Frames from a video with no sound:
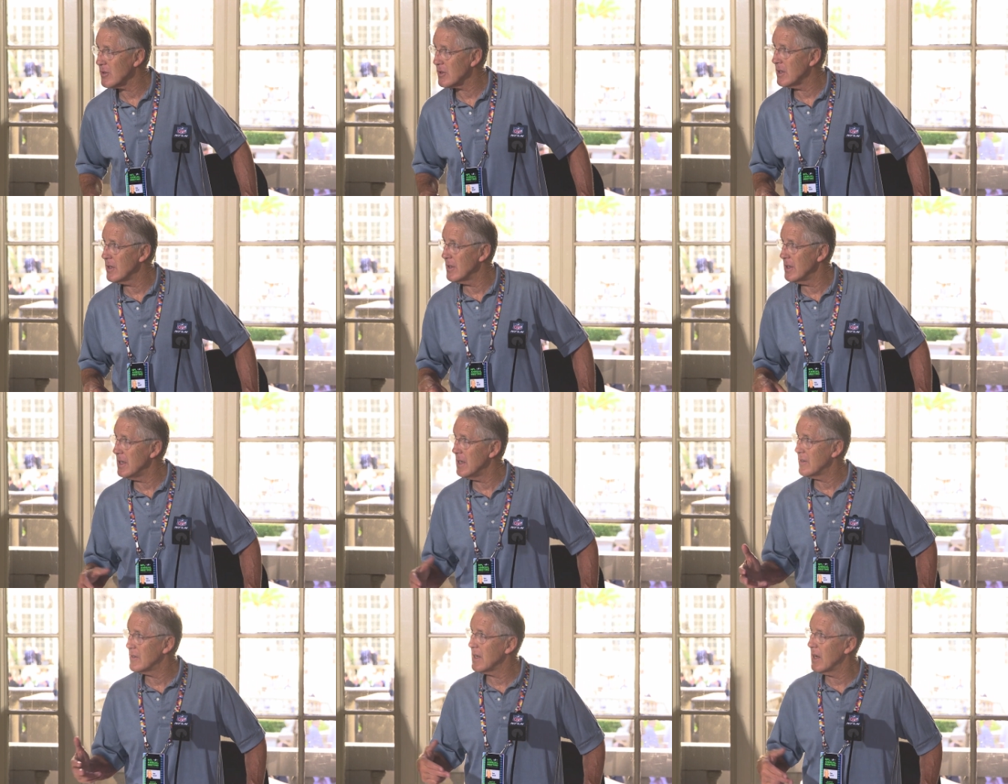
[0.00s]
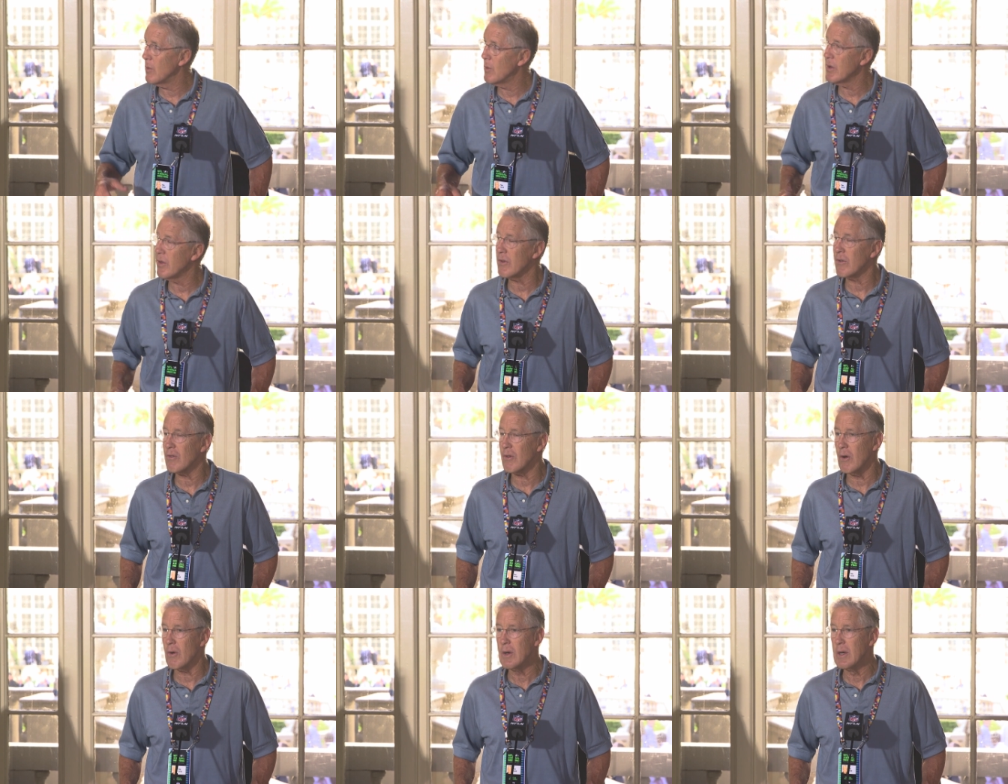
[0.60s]
He needs to get with
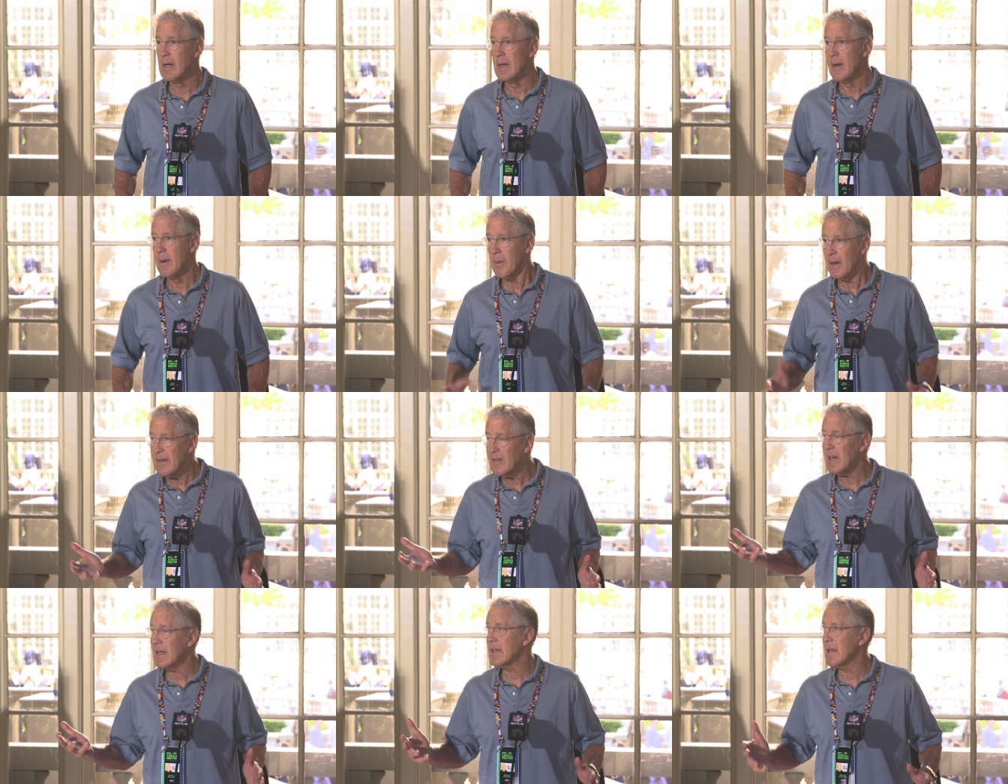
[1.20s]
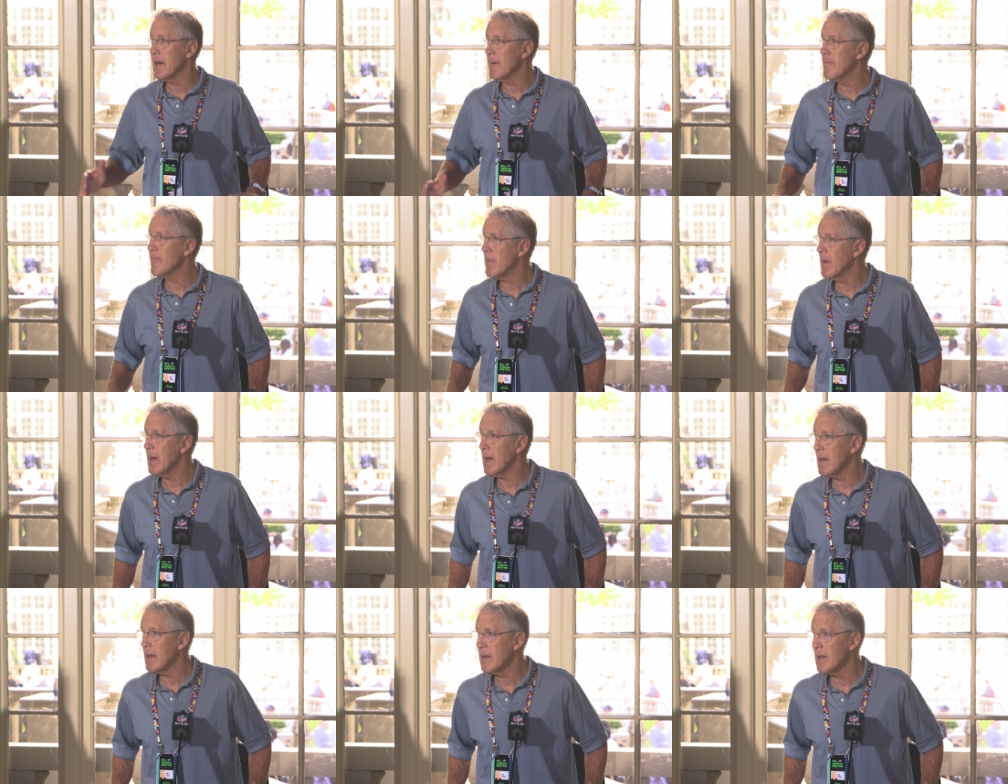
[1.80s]
us. So, but he's got time,
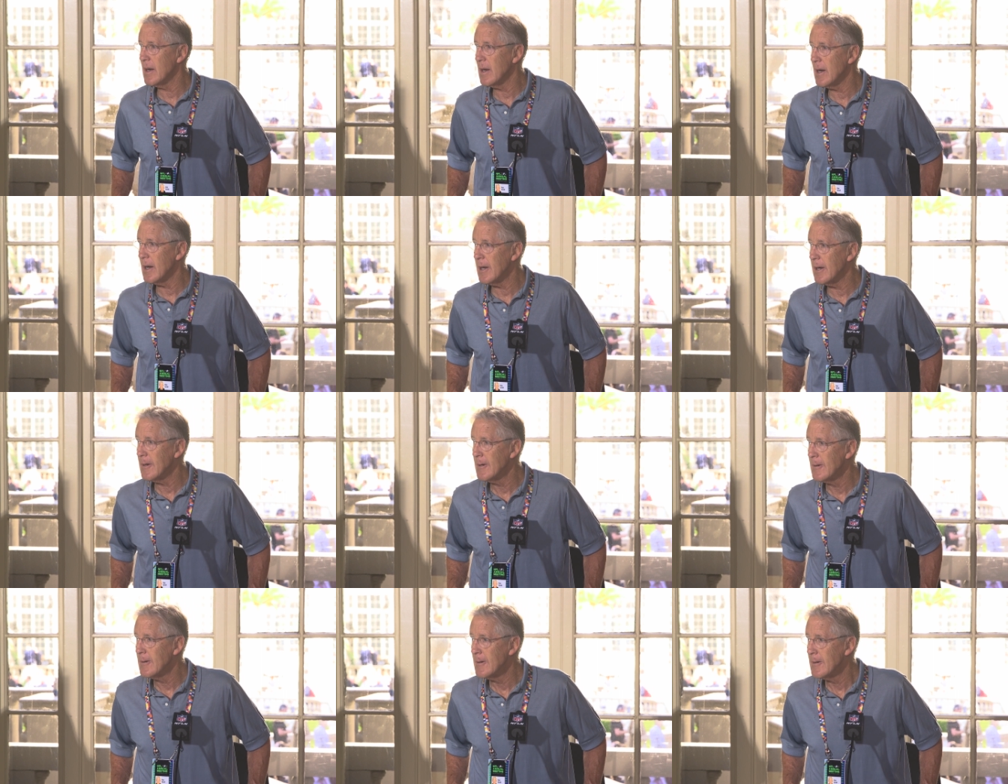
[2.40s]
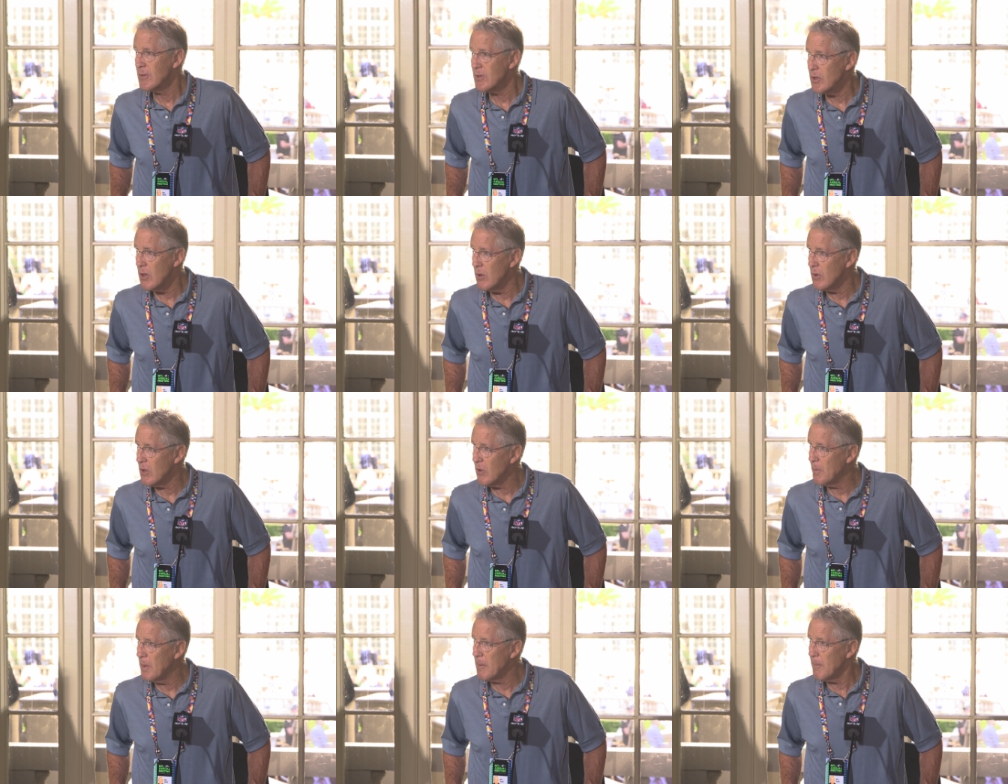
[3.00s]
and uh,
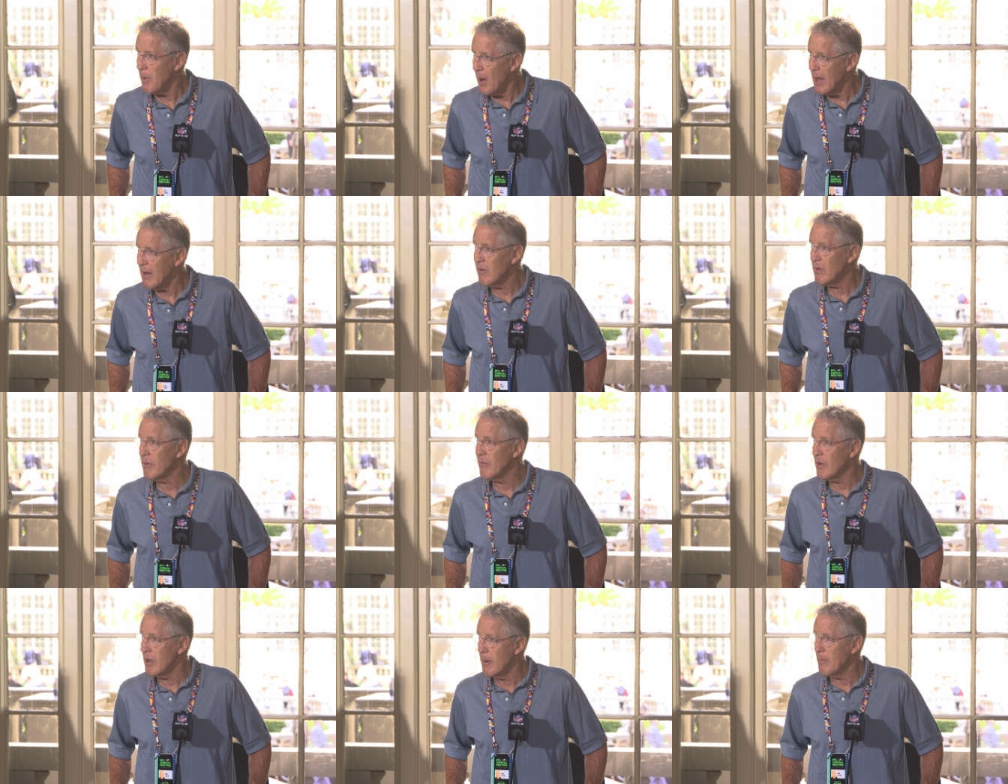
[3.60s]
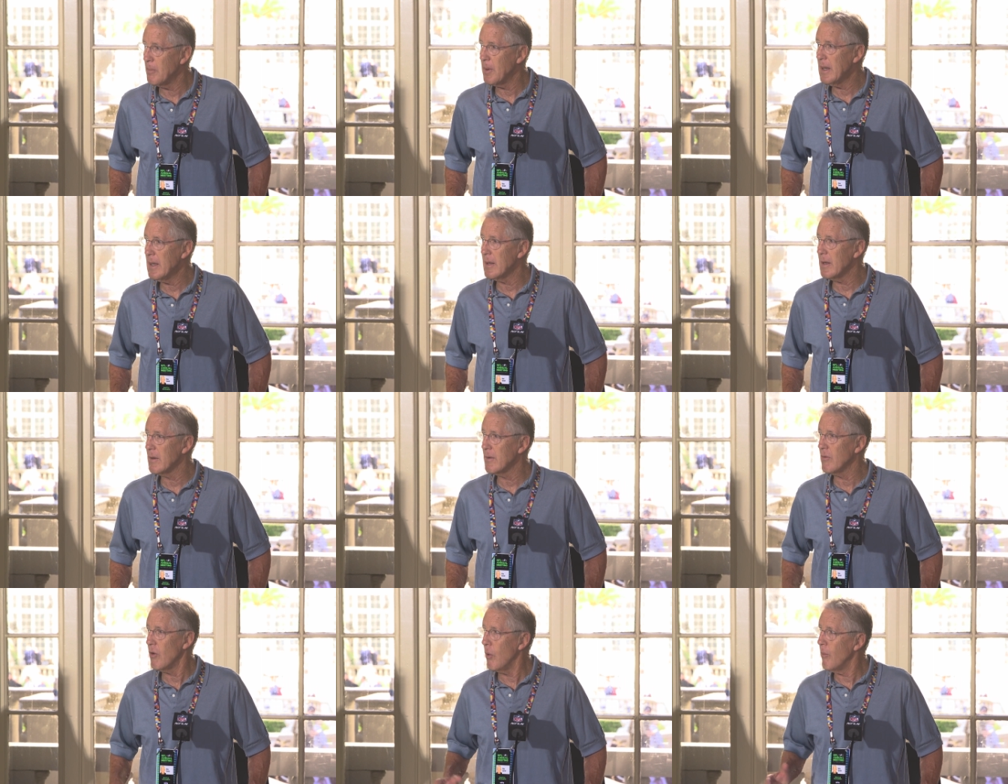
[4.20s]
so it's been positive and upbeat
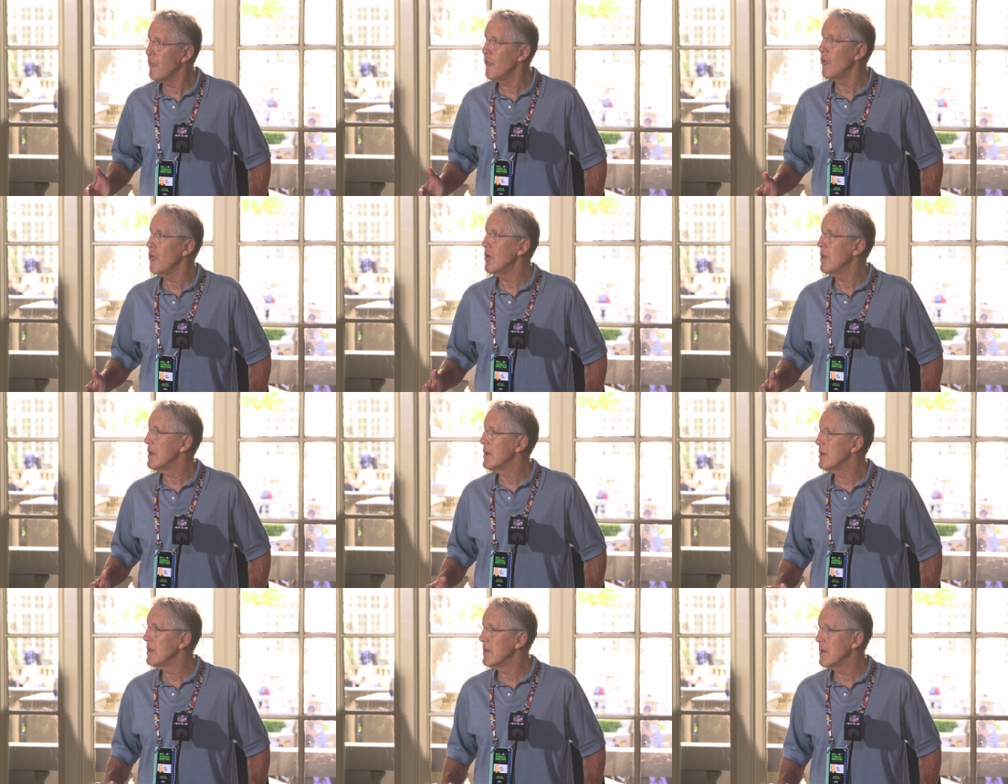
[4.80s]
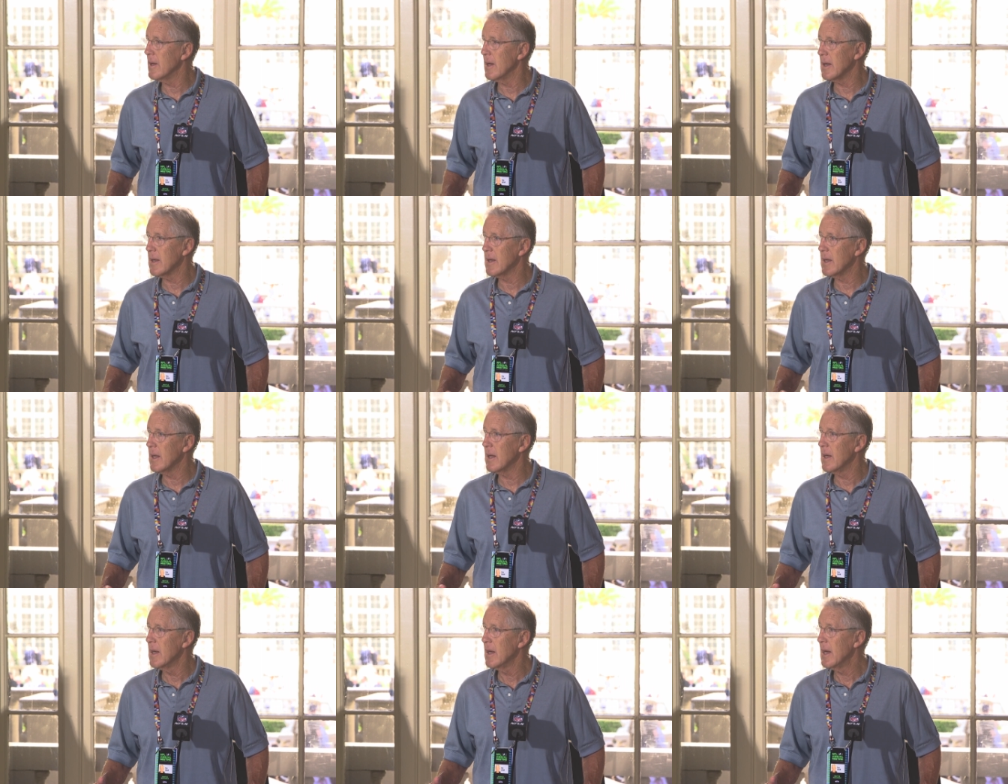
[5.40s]
and hopeful, and and